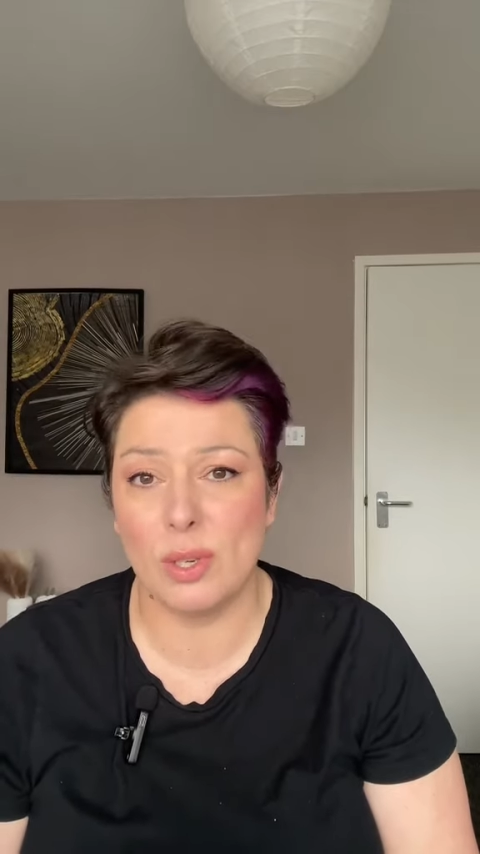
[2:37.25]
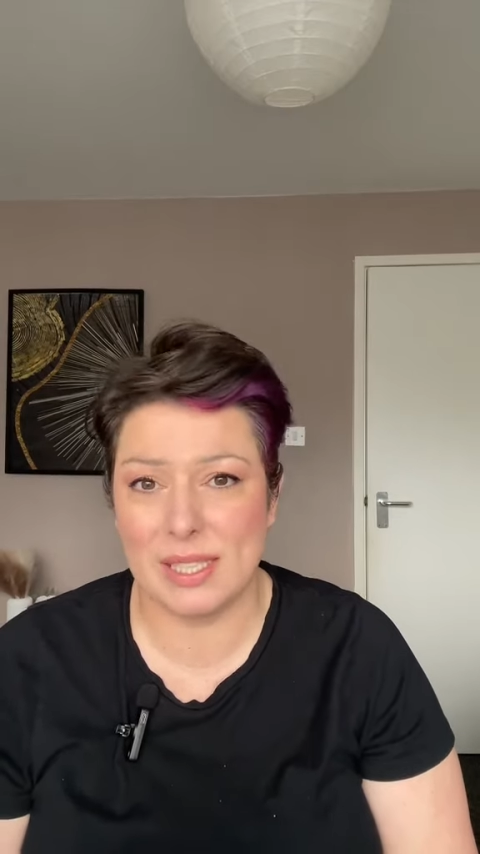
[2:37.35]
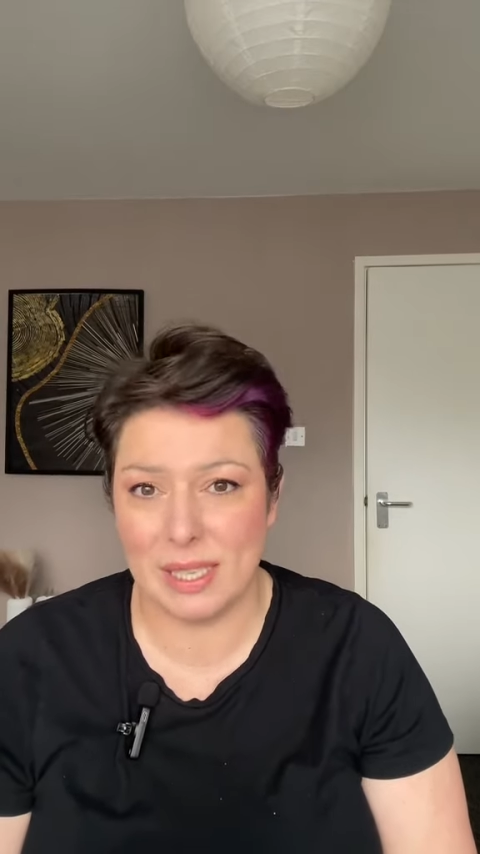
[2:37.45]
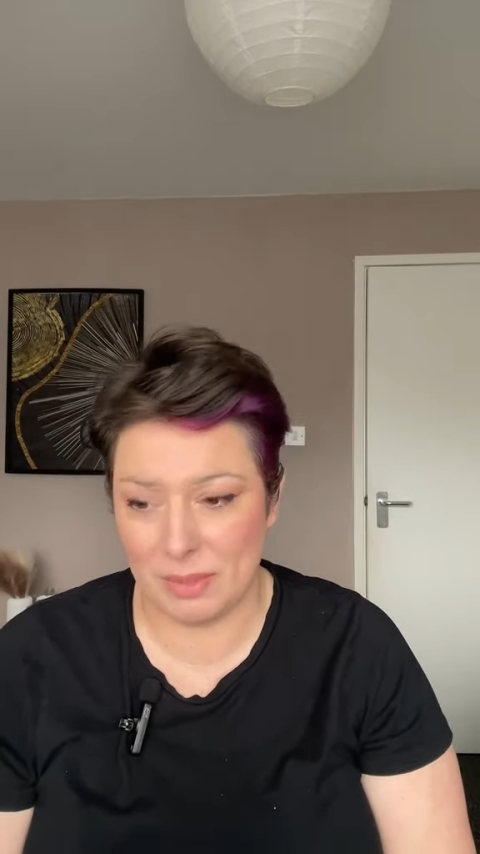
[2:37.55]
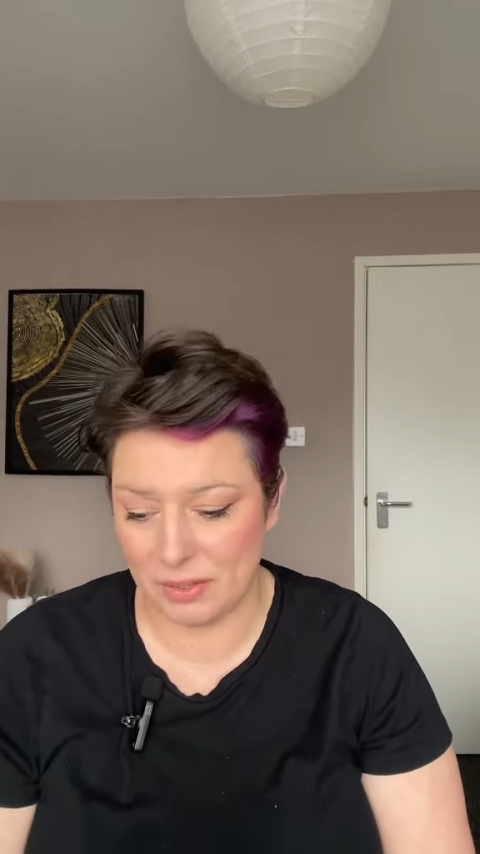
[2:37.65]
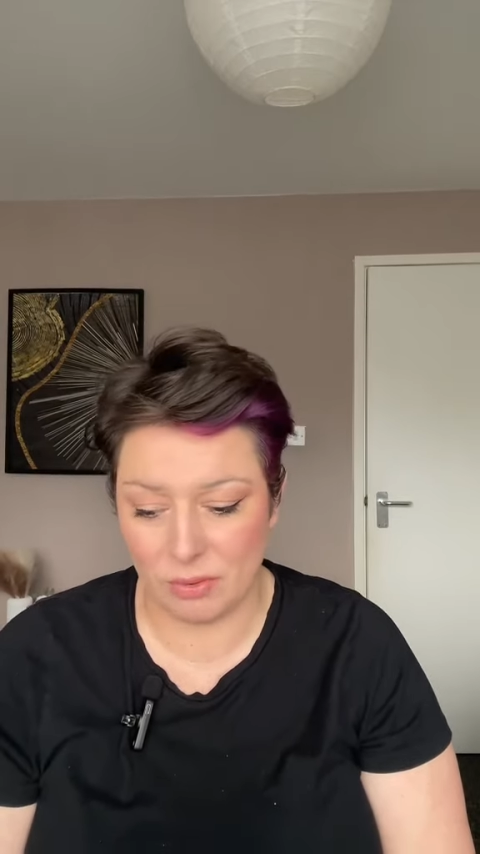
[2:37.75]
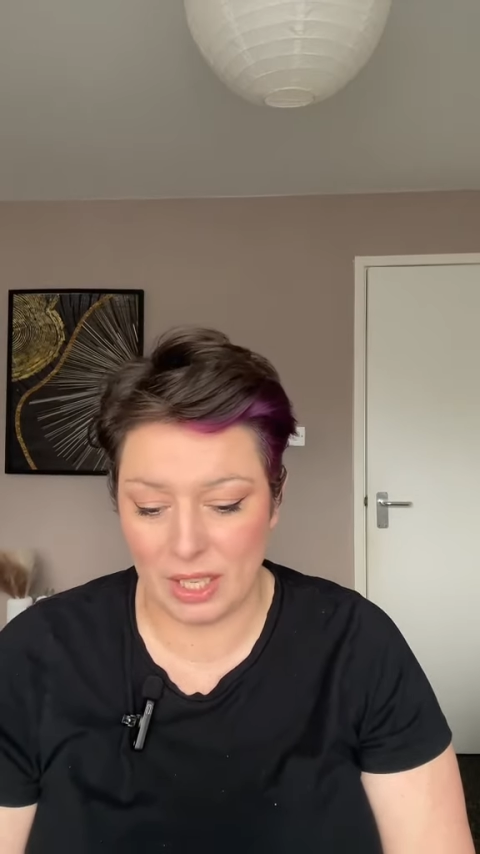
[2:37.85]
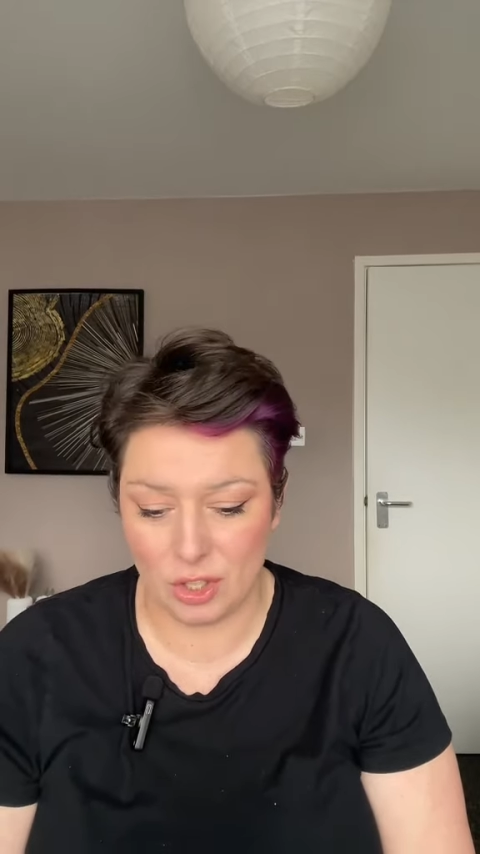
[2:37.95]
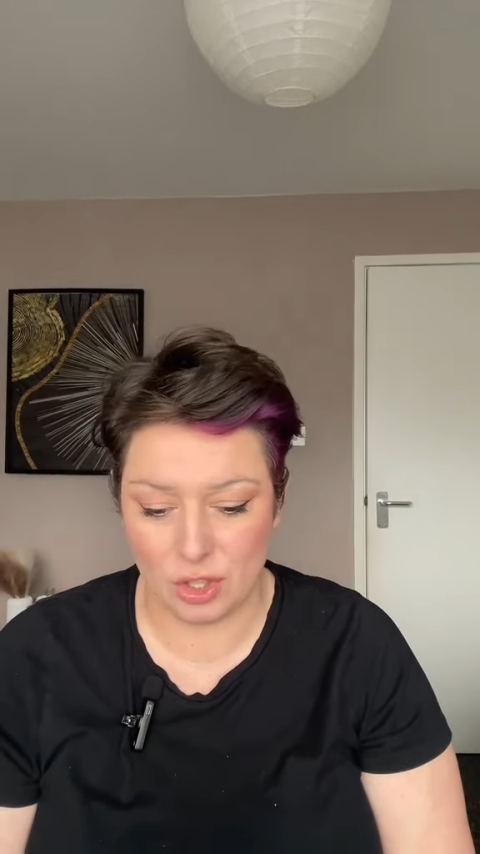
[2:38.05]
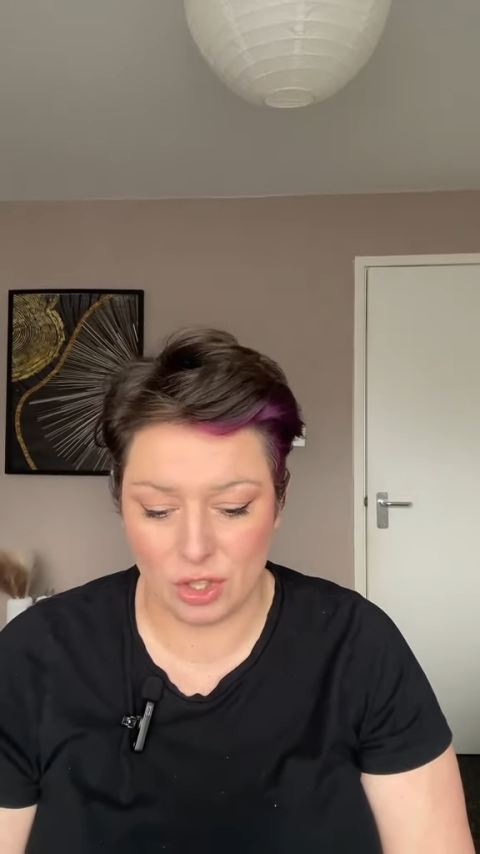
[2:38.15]
accept in the
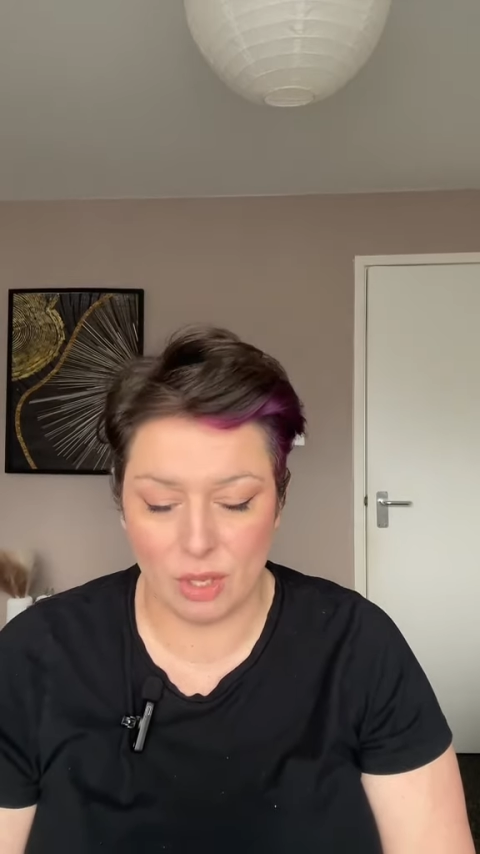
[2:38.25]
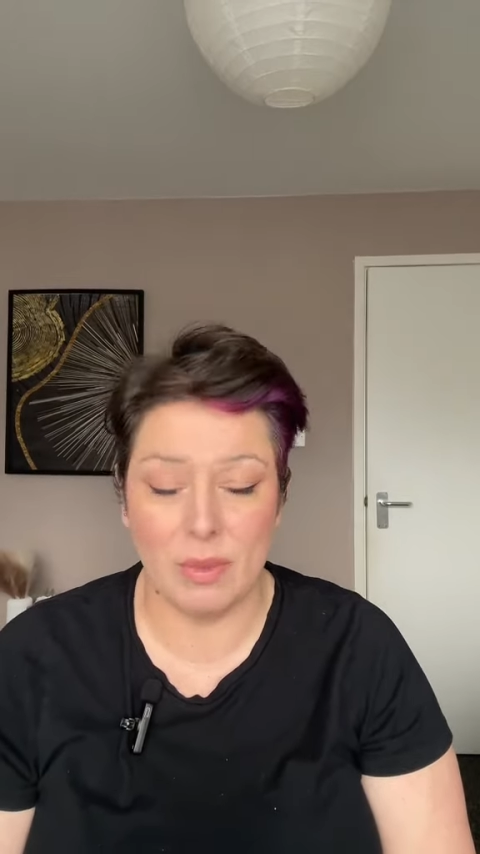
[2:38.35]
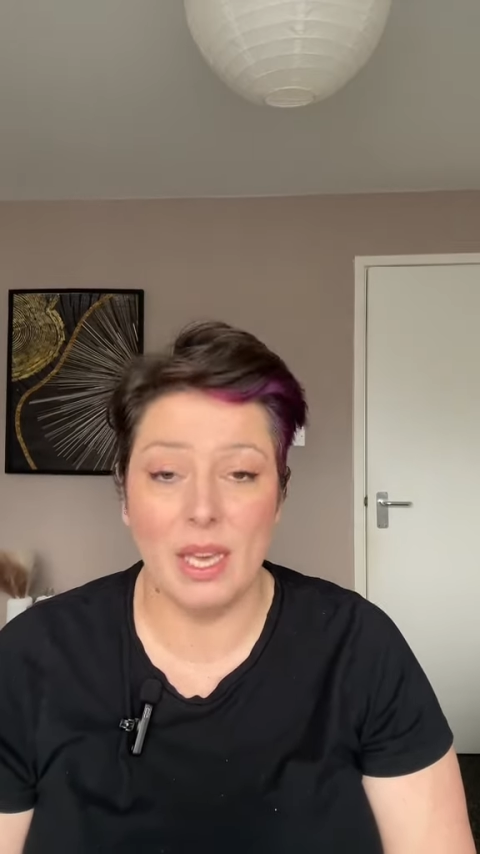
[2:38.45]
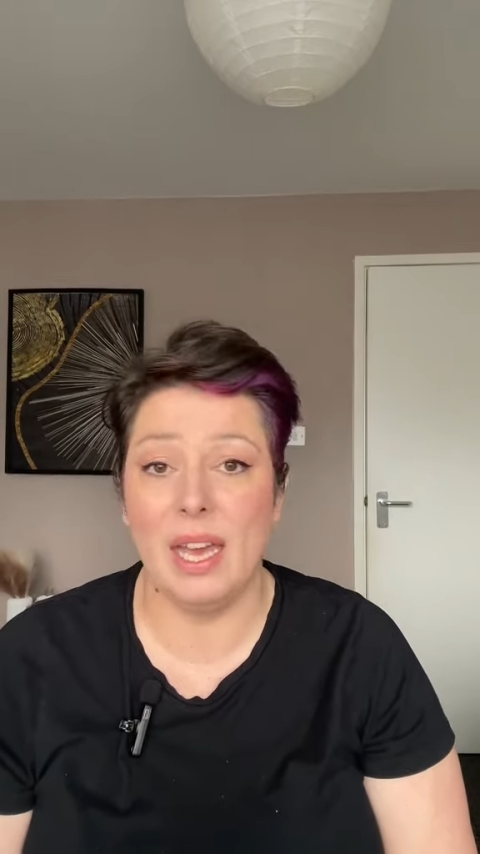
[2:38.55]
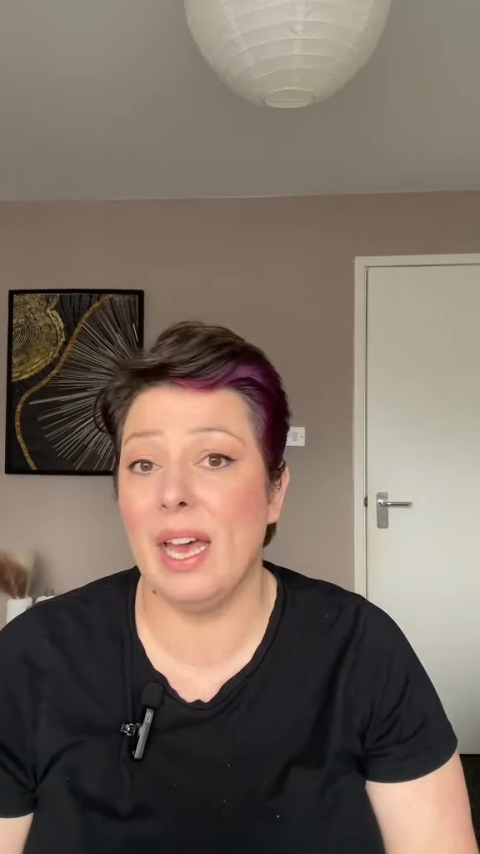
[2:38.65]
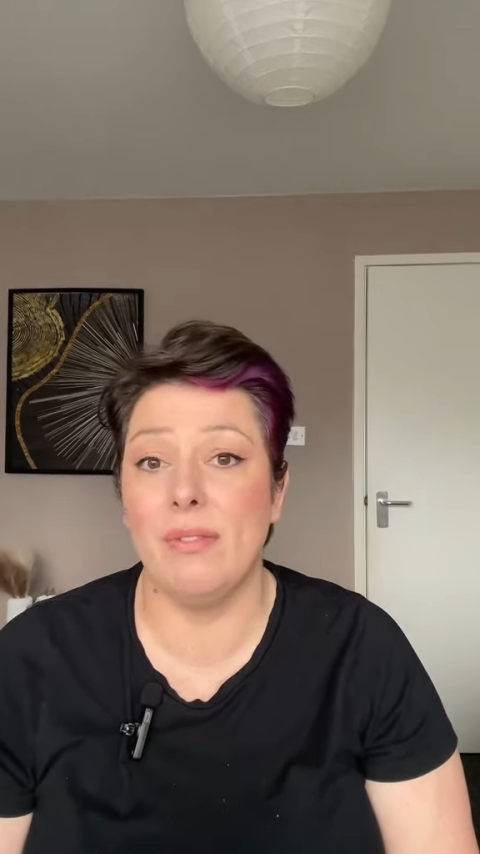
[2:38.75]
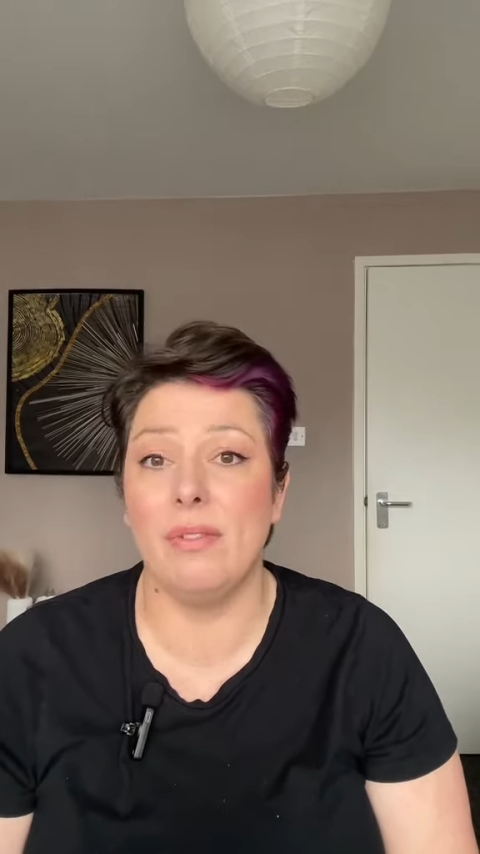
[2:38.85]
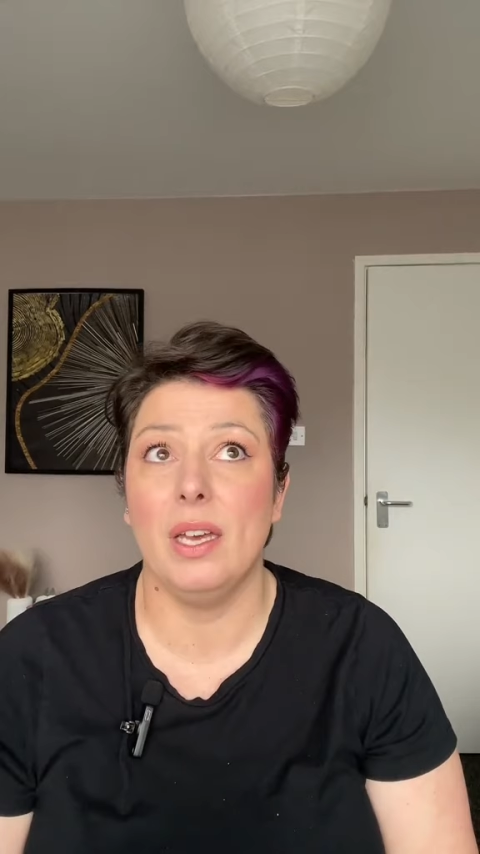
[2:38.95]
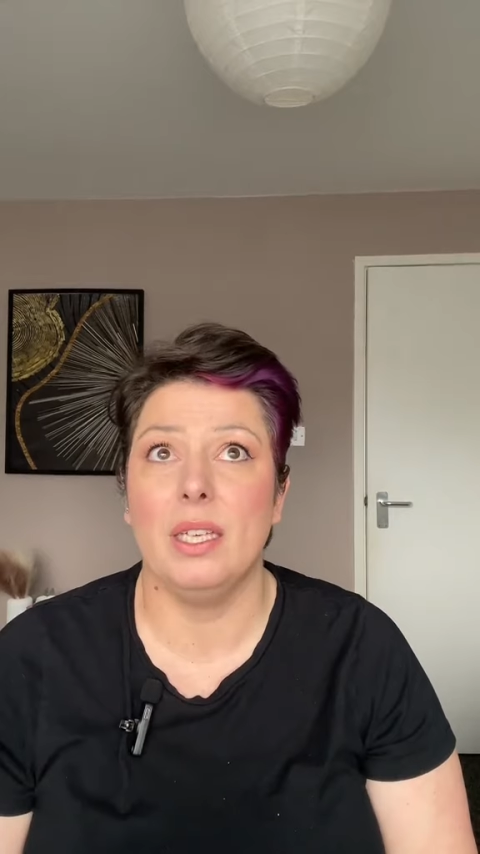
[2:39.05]
relationship have